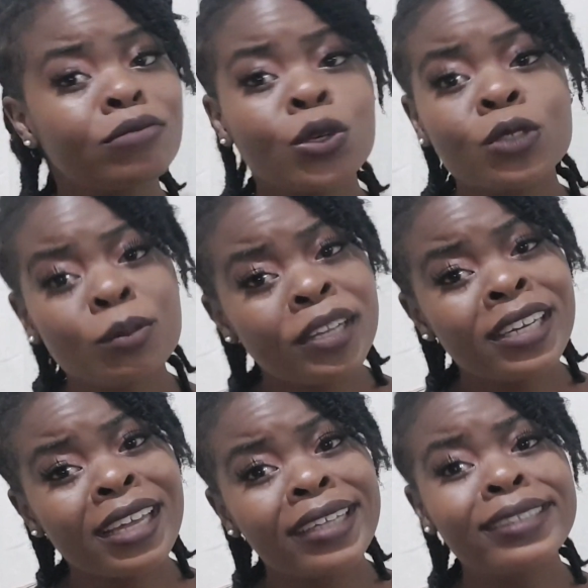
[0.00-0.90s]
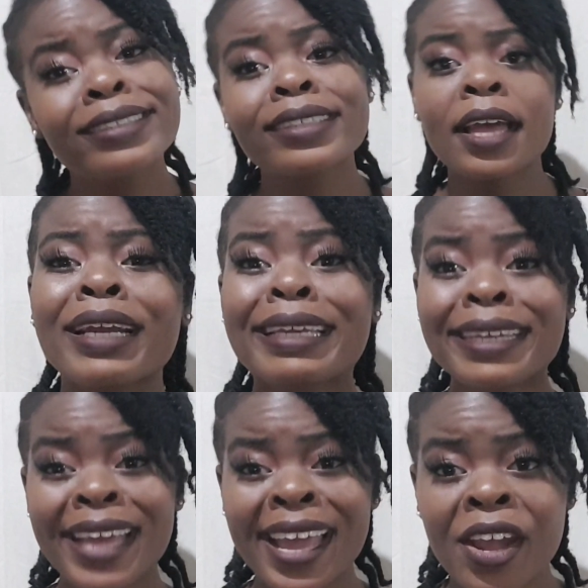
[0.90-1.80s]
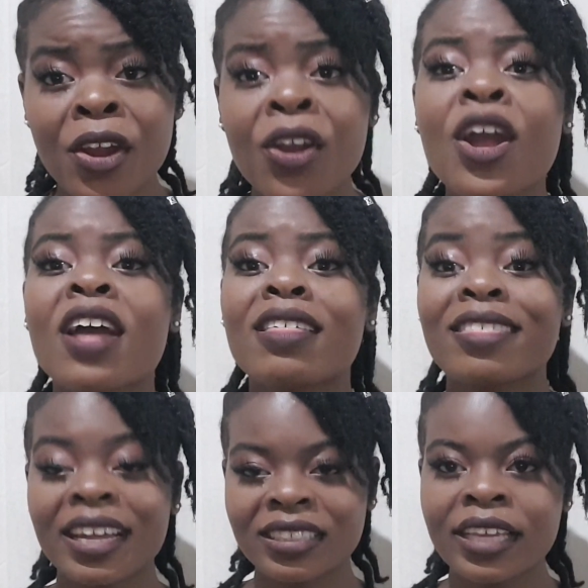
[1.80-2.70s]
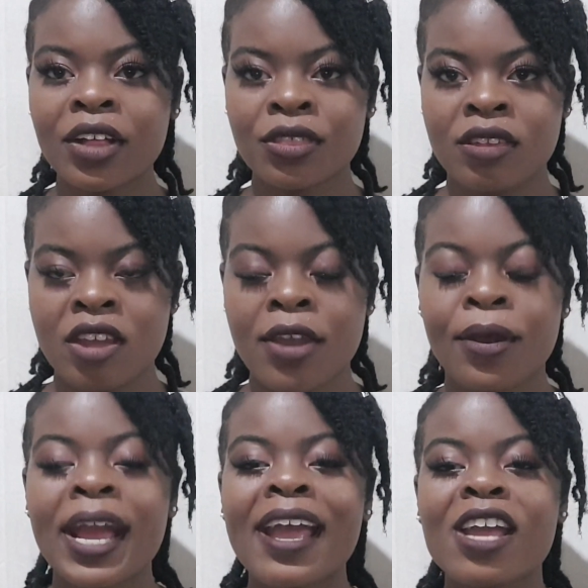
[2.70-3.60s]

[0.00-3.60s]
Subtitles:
no split ends, clean hair. That's healthy hair.